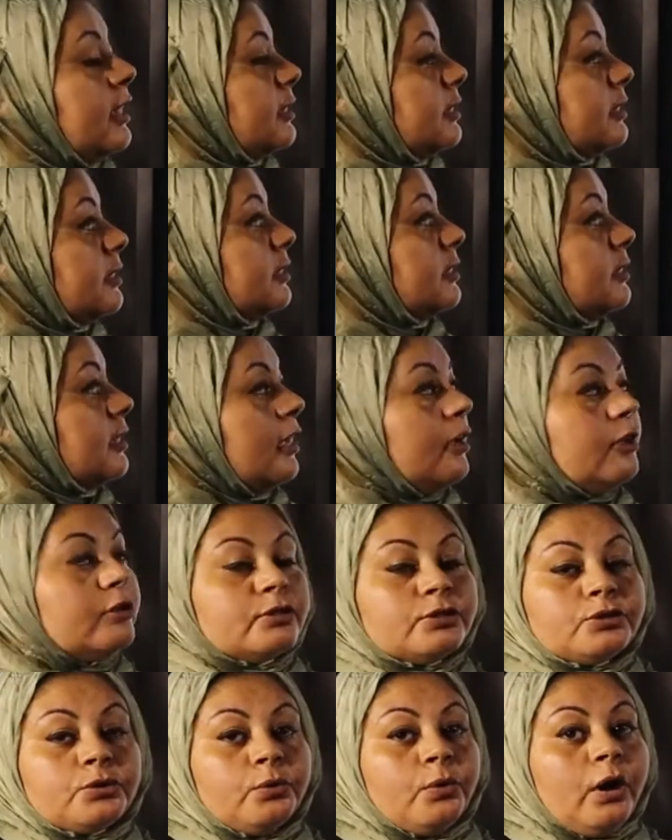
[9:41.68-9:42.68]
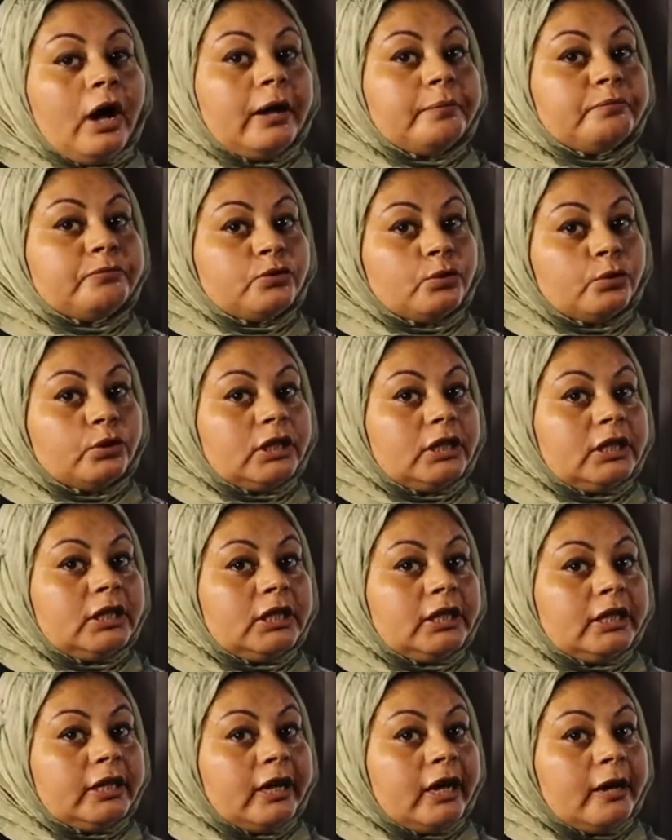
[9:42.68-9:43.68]
list, so I'm talking
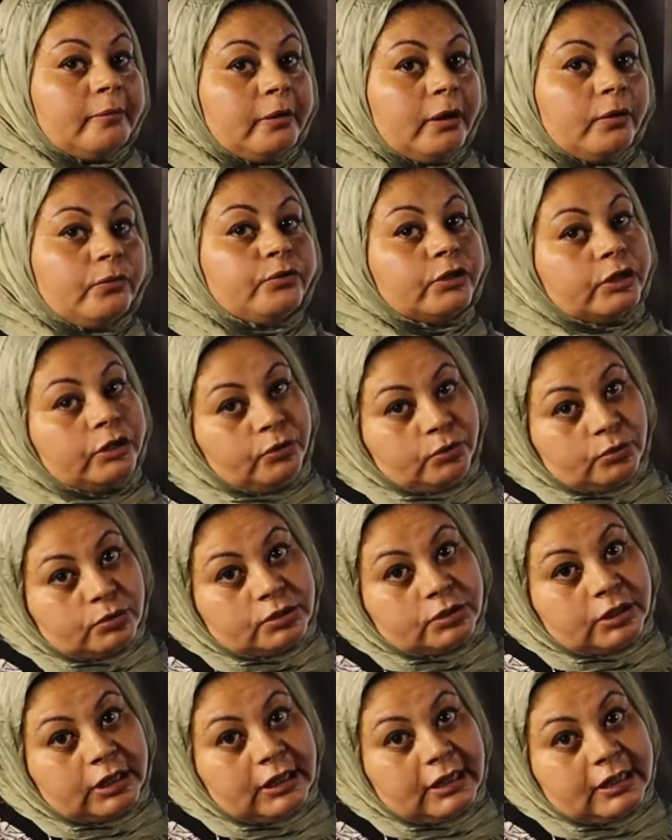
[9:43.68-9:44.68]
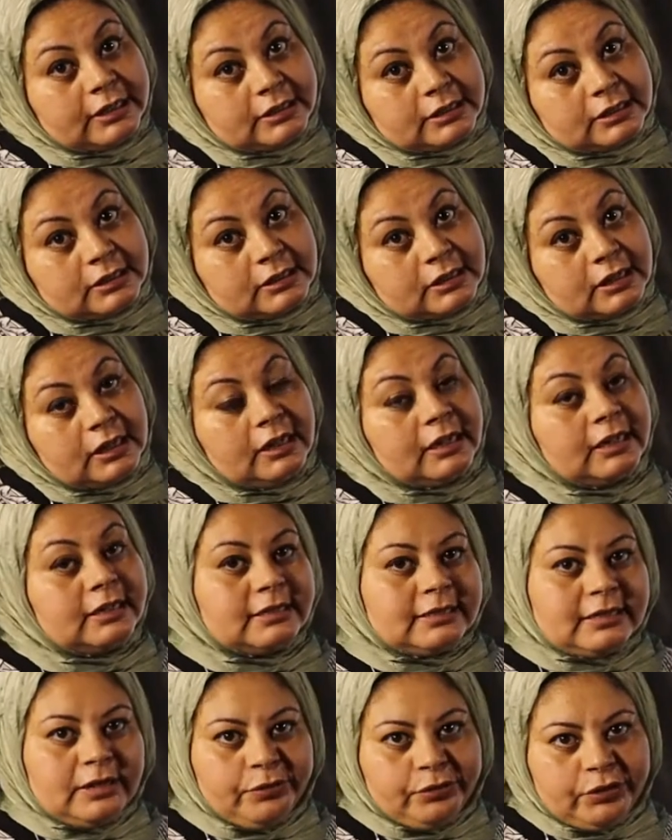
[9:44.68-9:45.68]
here about the grocery list.
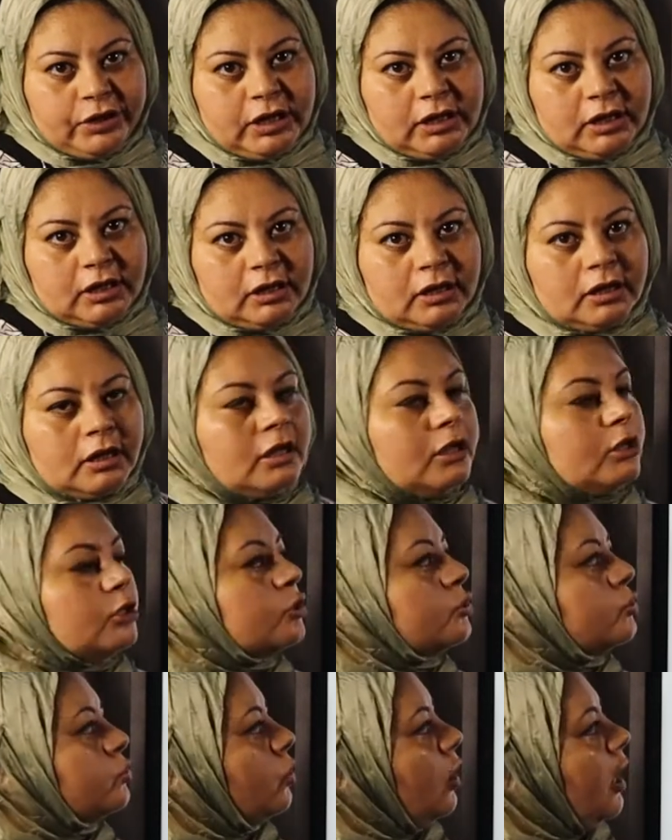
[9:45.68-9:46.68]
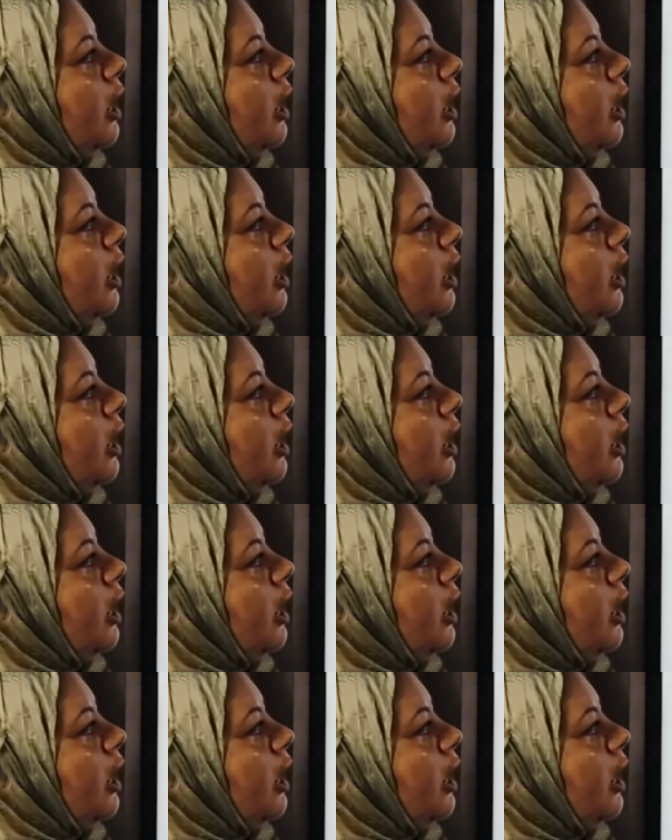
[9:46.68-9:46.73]
It's a thing, so